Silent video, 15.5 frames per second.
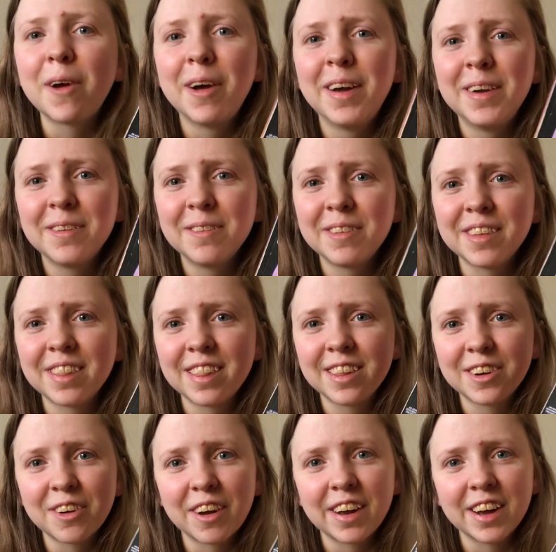going with The
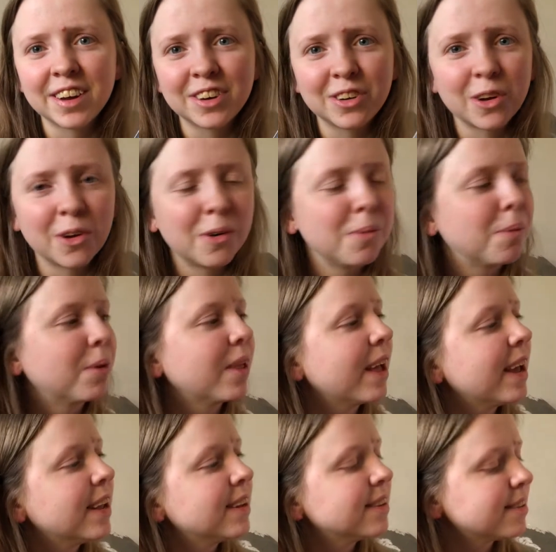Great Unknowable
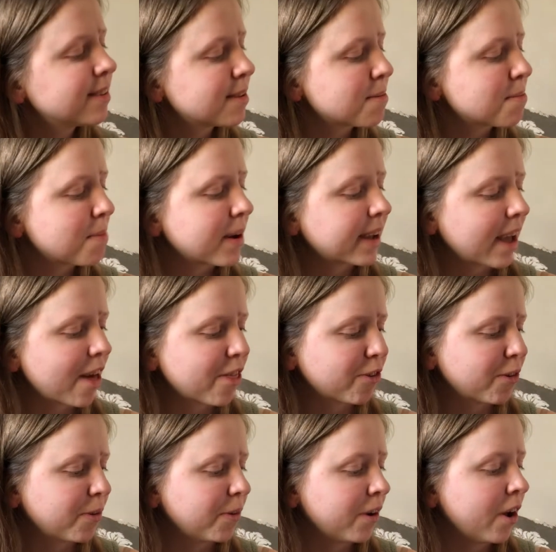End by
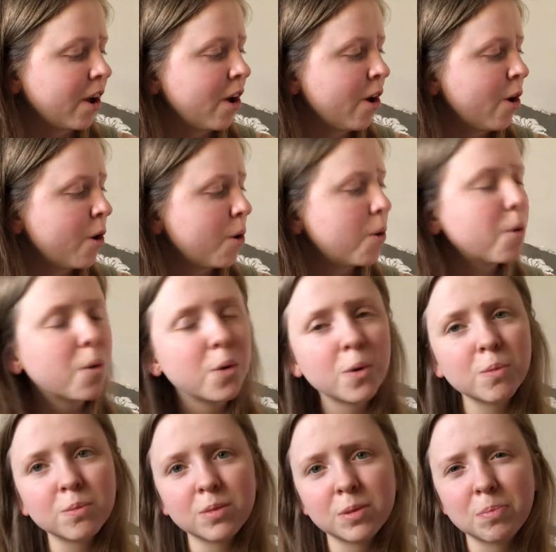Kathryn
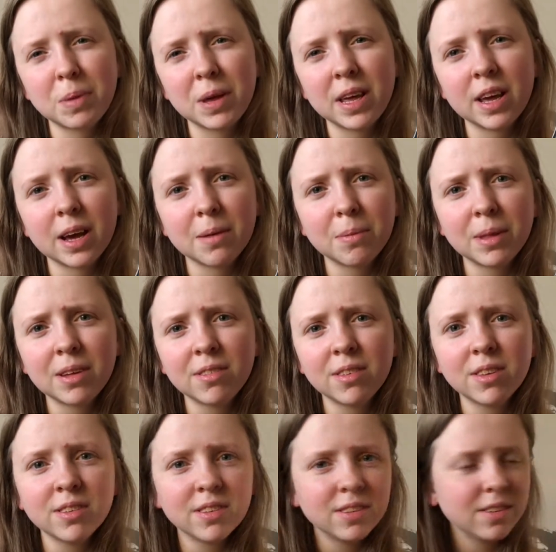Ormsbee I believe
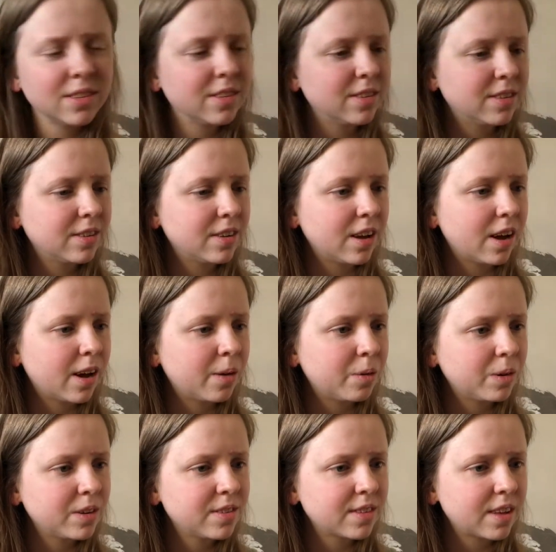this is I
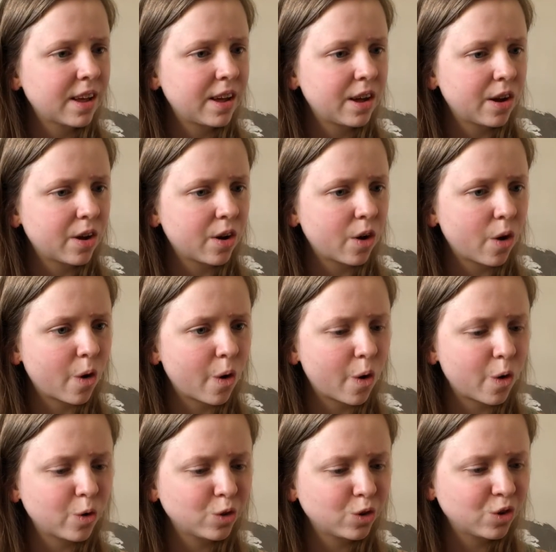want to say
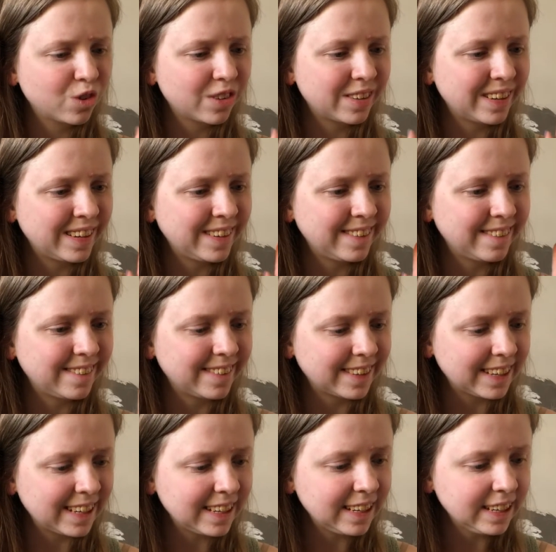
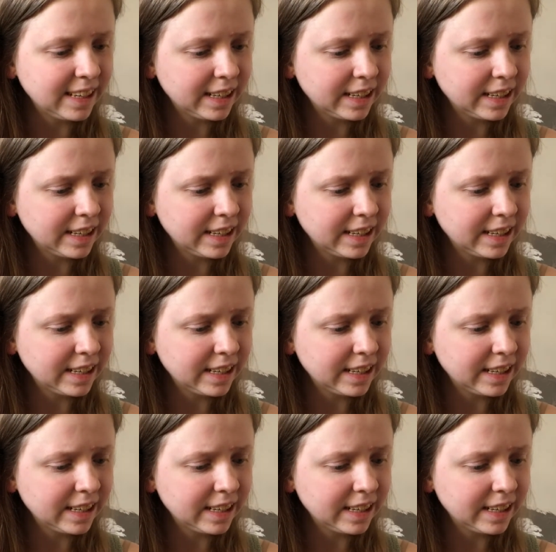OCD